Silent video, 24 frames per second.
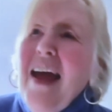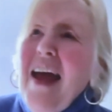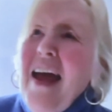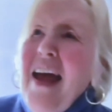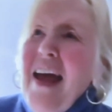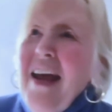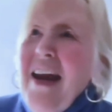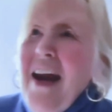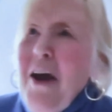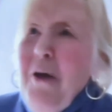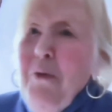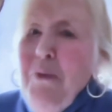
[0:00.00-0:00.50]

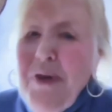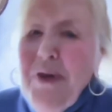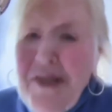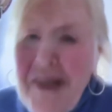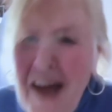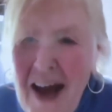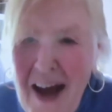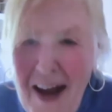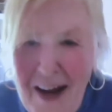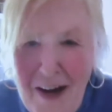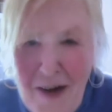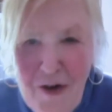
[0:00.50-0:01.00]
And I was
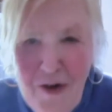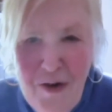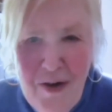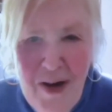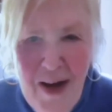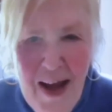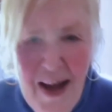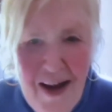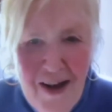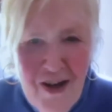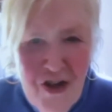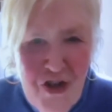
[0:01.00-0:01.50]
hired,
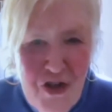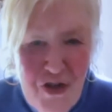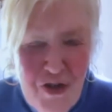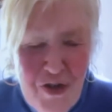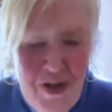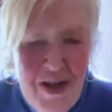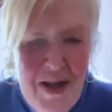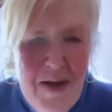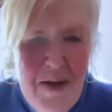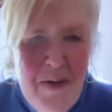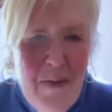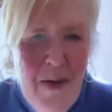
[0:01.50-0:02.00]

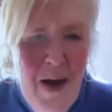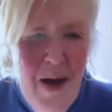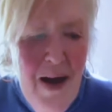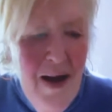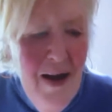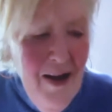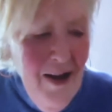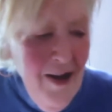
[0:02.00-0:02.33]
actually,